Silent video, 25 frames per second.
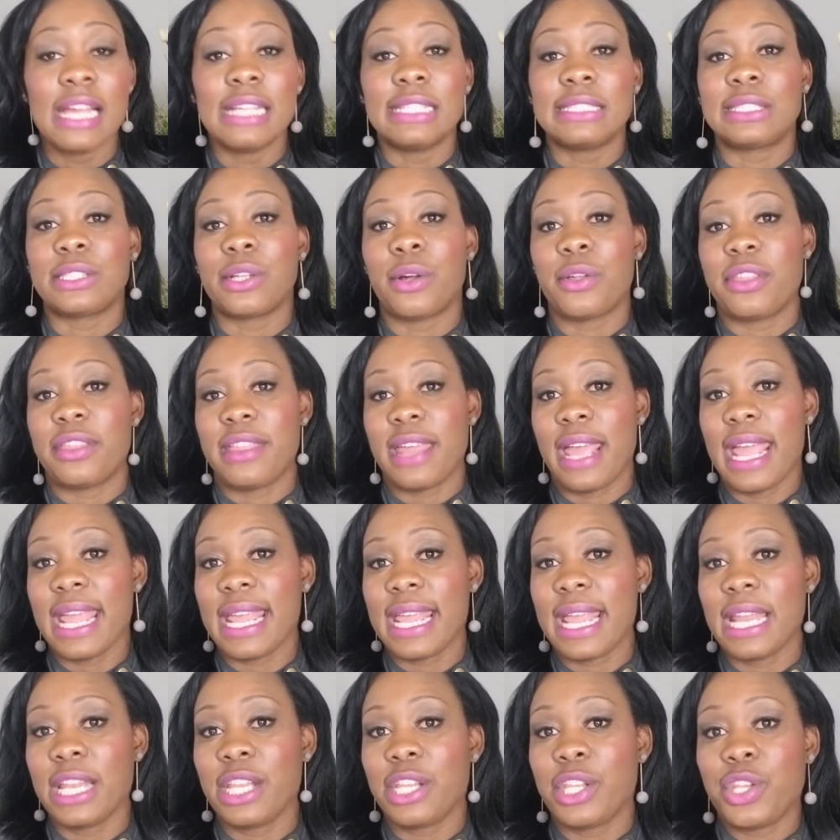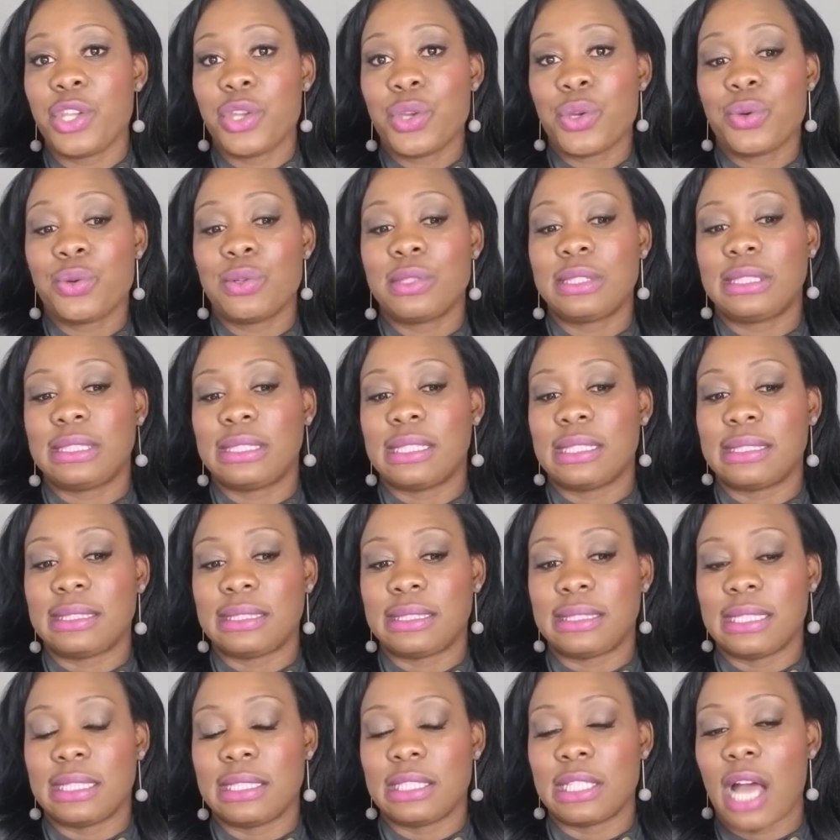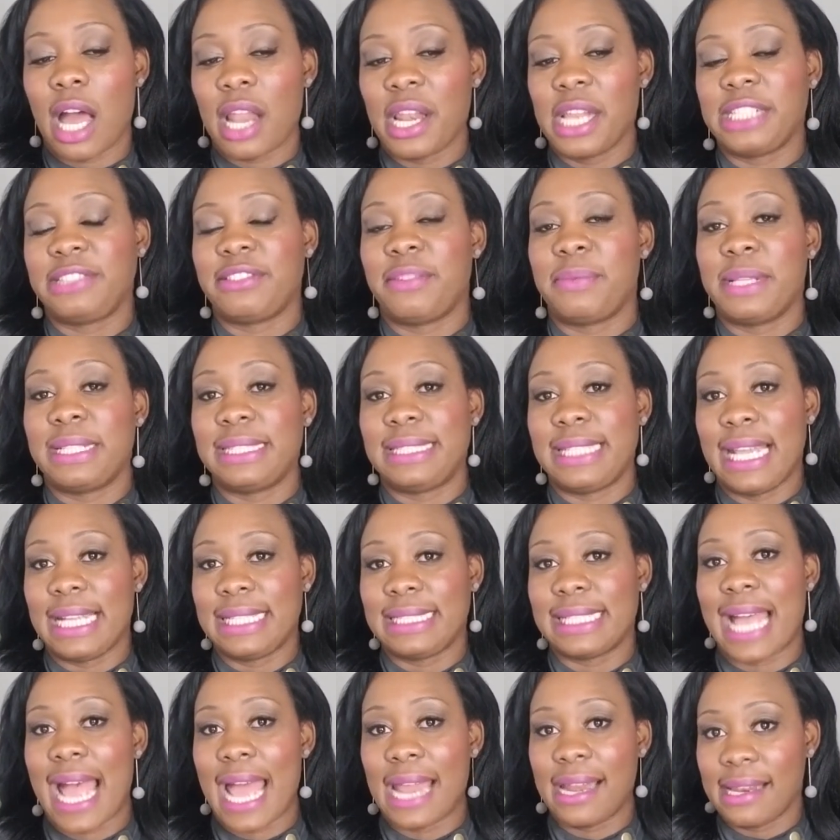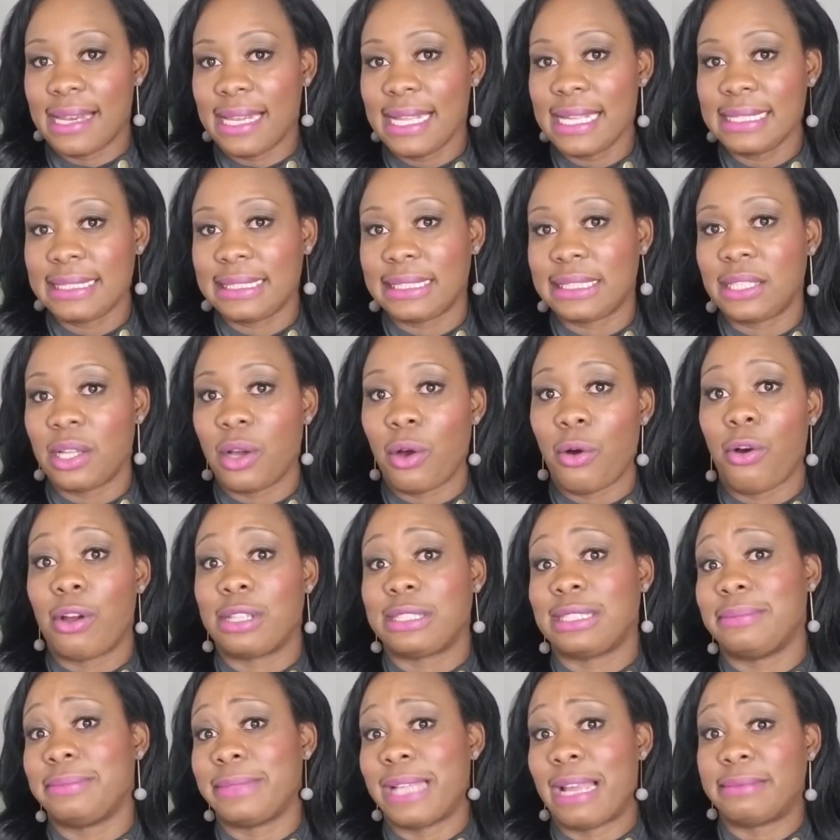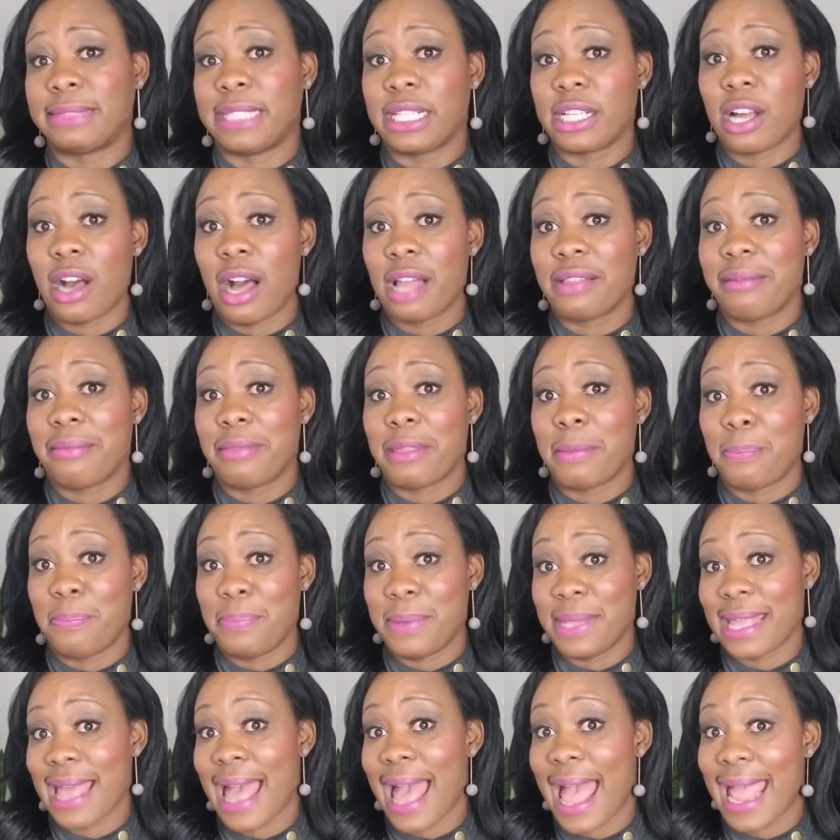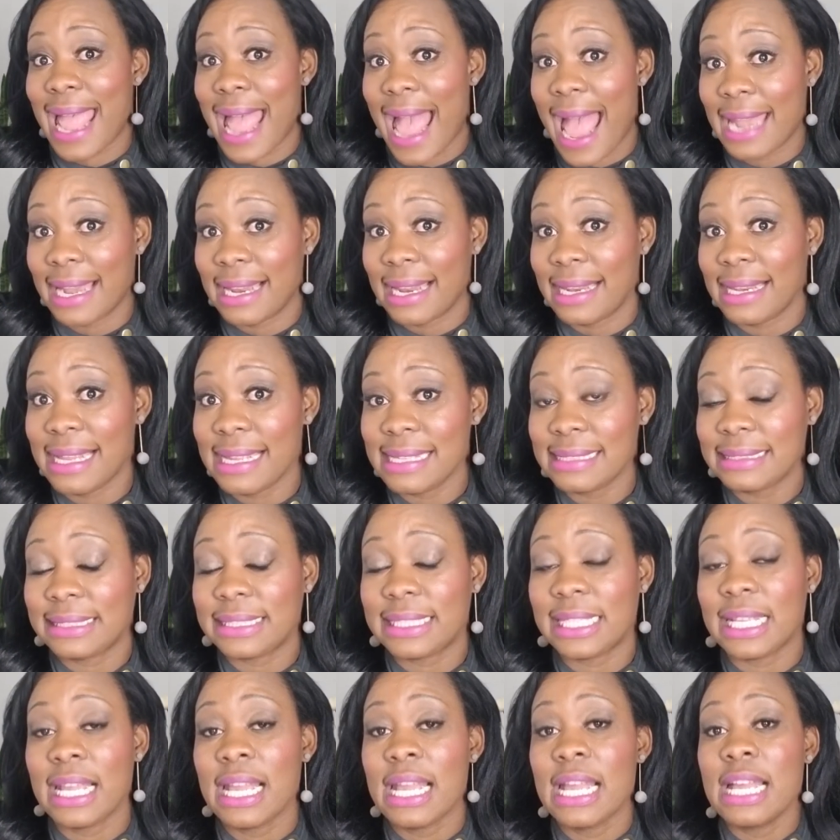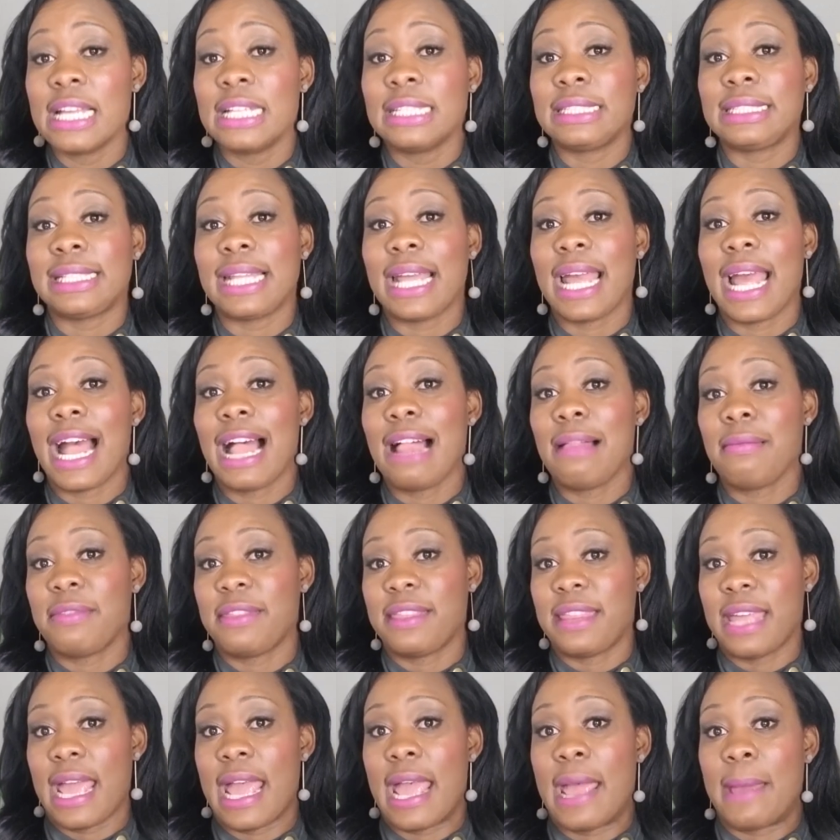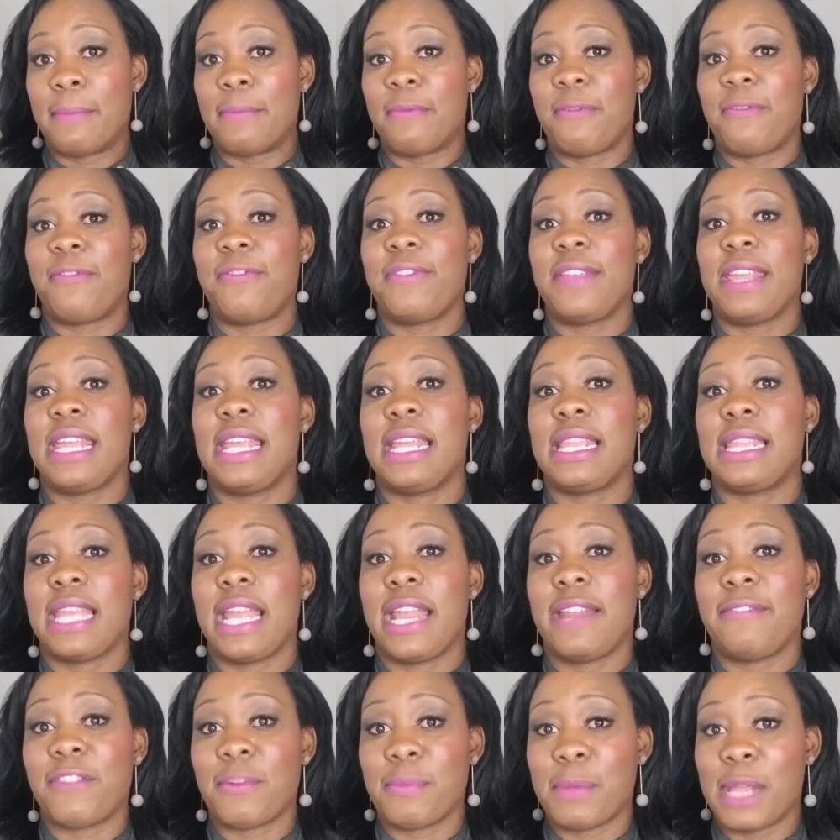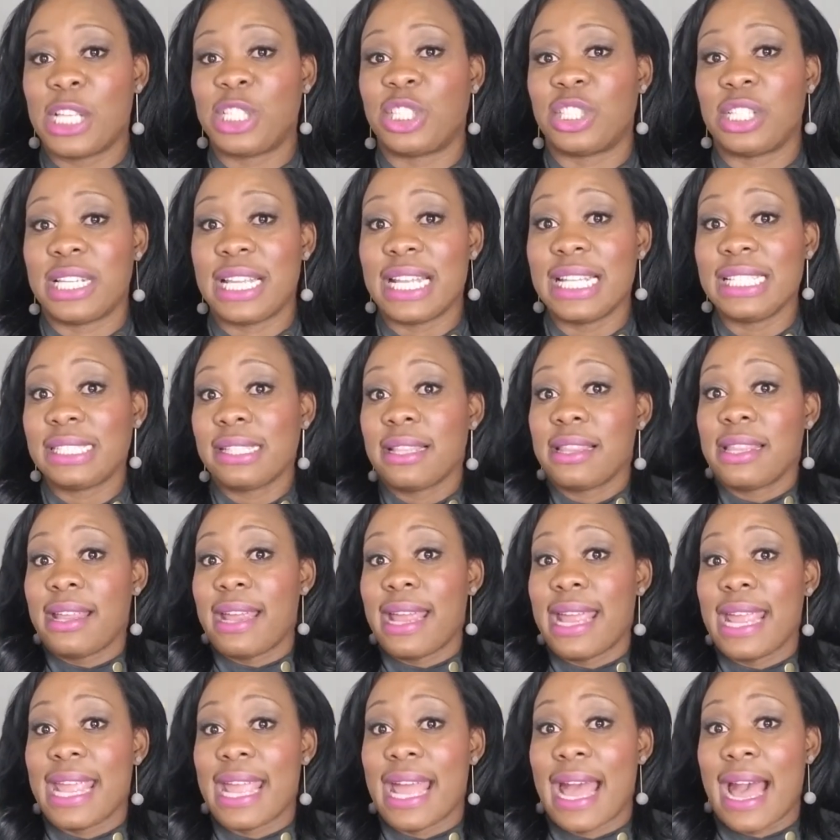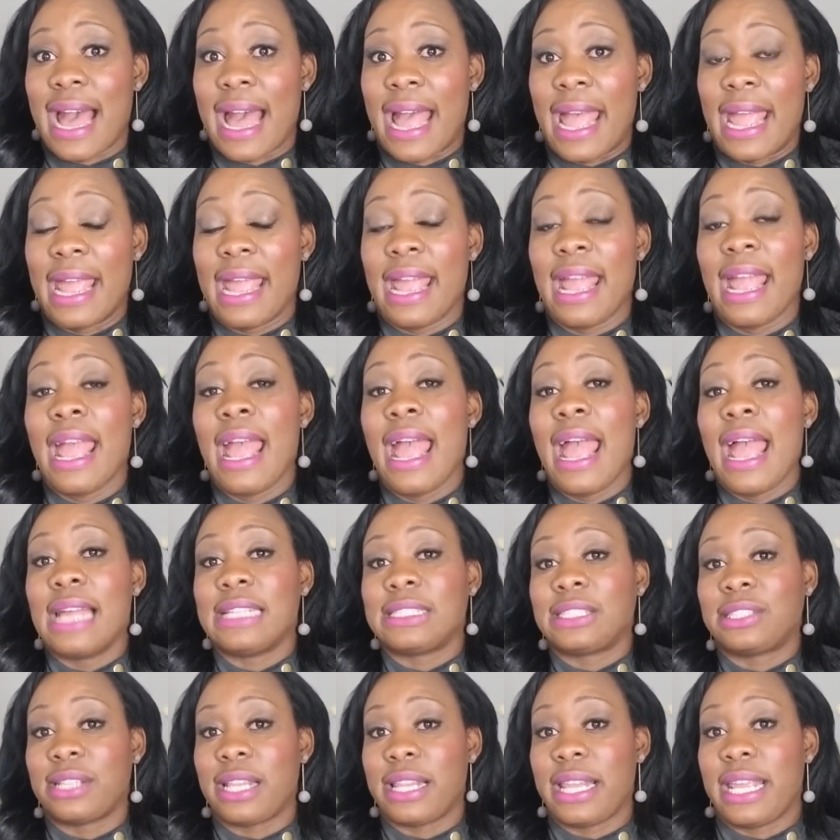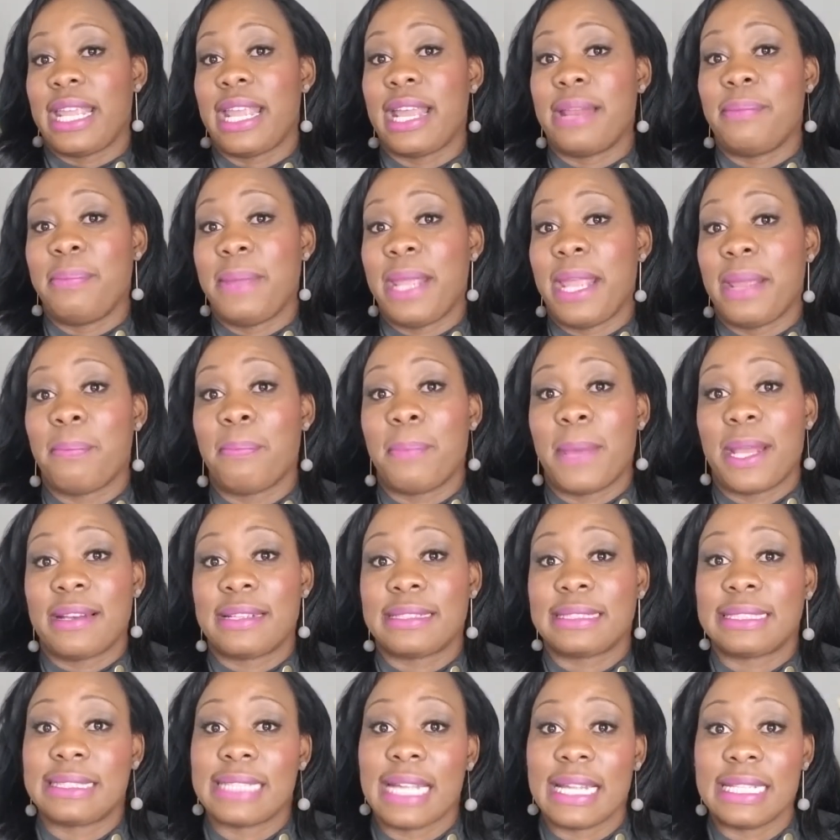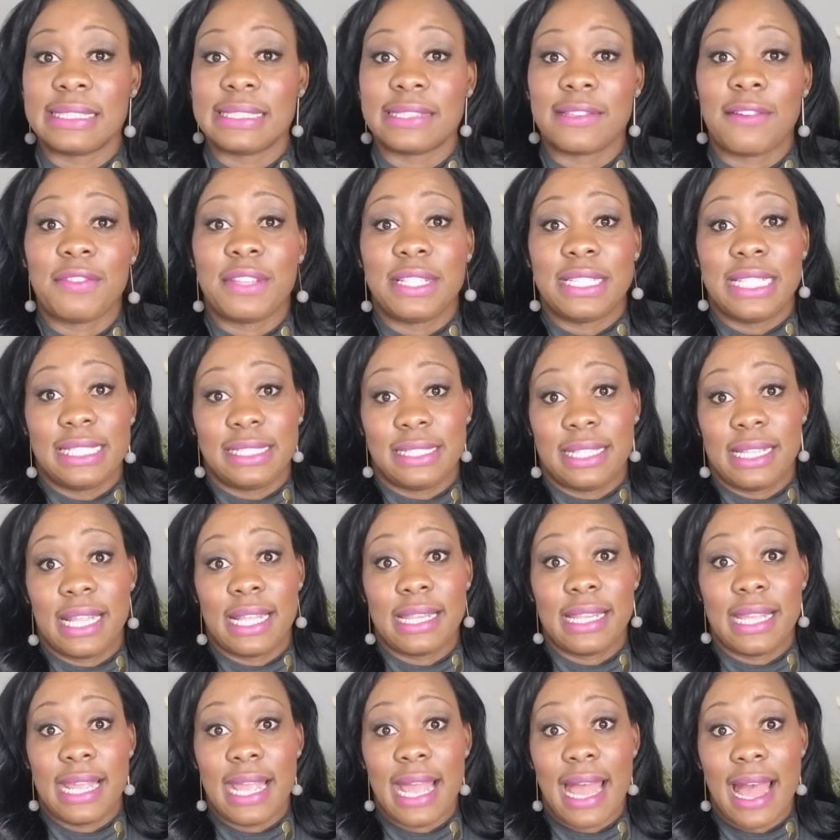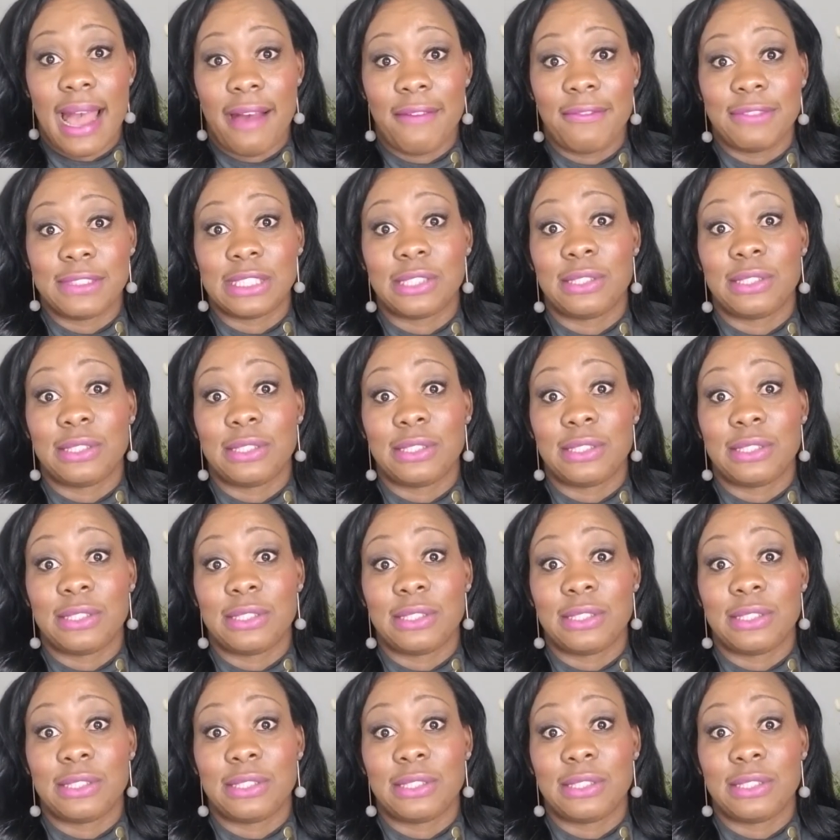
So they can use this, the knowledge from the data analyst, or sometimes they call them the B I analyst, to help them feed the information into their A I so that they can make better sense of the data that they have.